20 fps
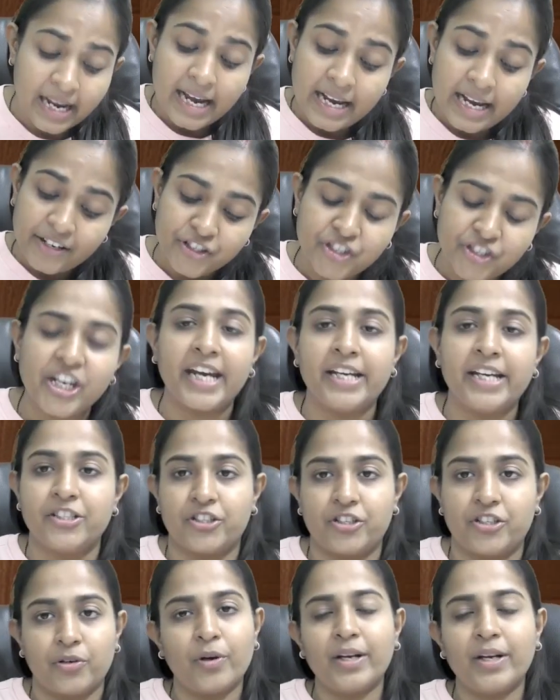changed.
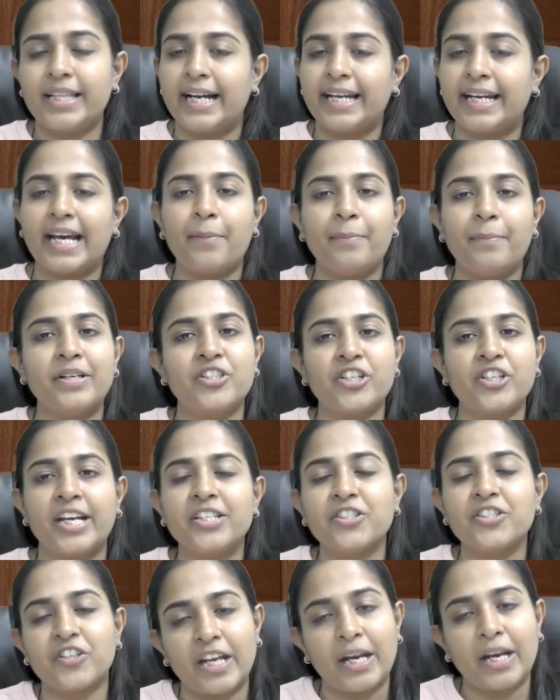Okay, that can be changed
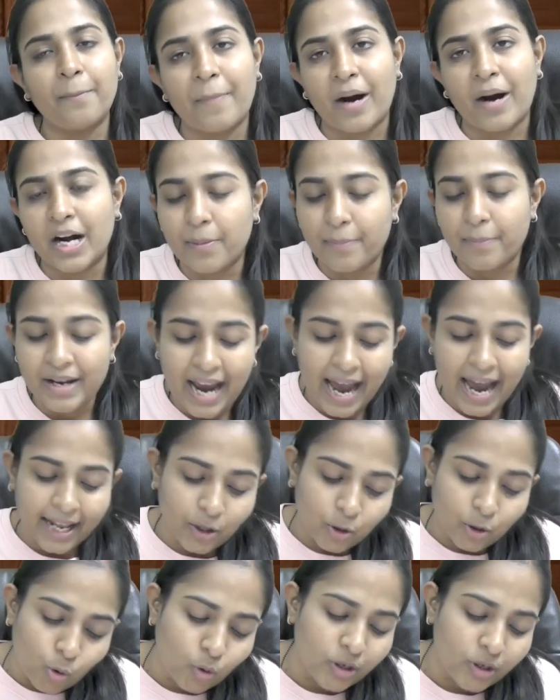in part B and no
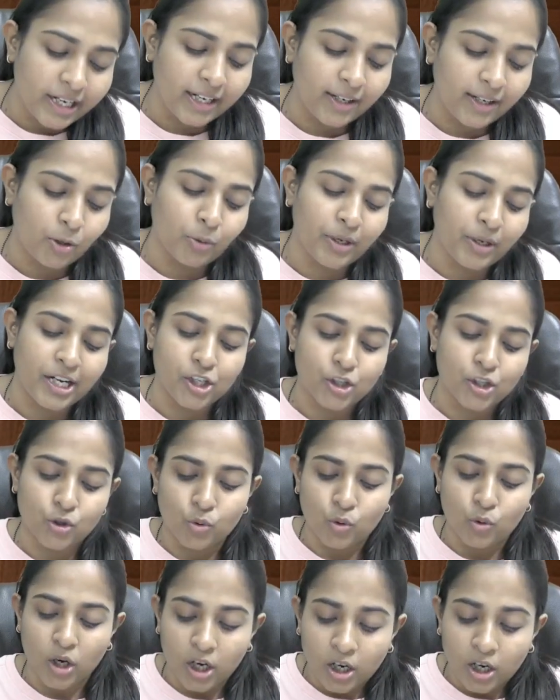need to issue
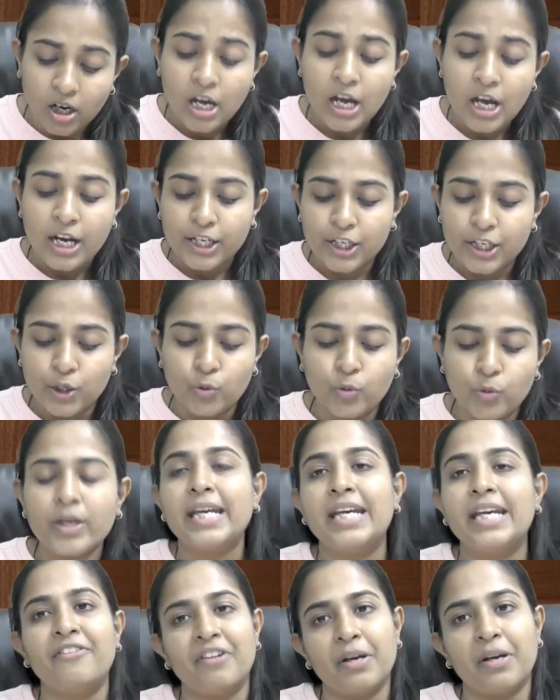a new
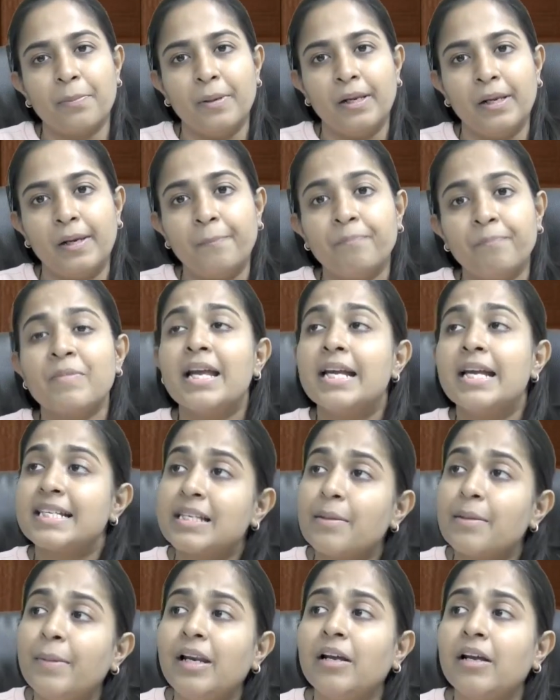e-way bill.
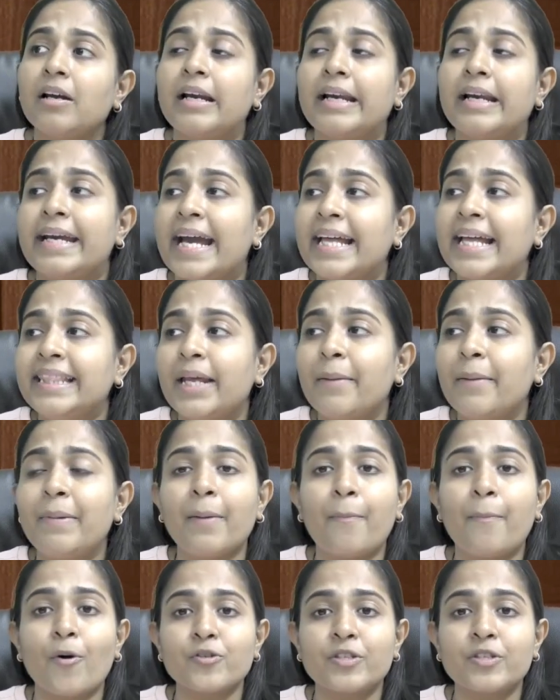Similarly, can there be a
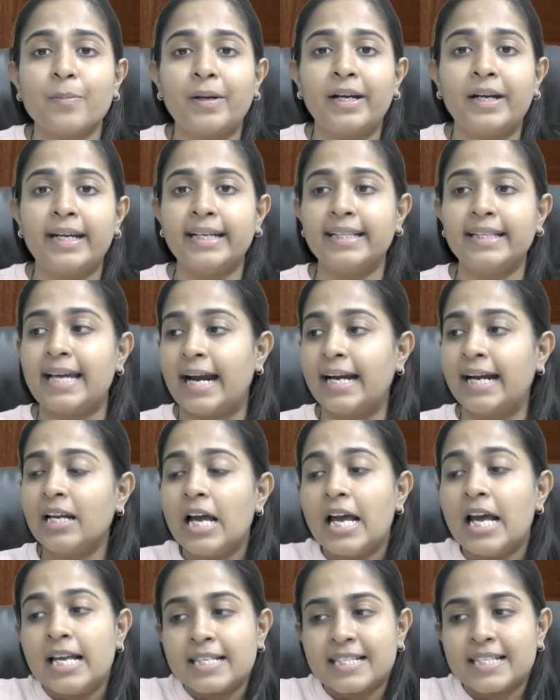possibility that
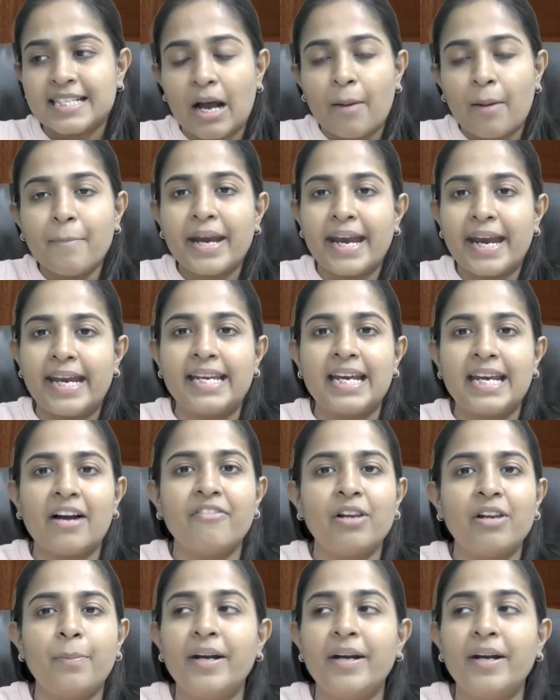some area will be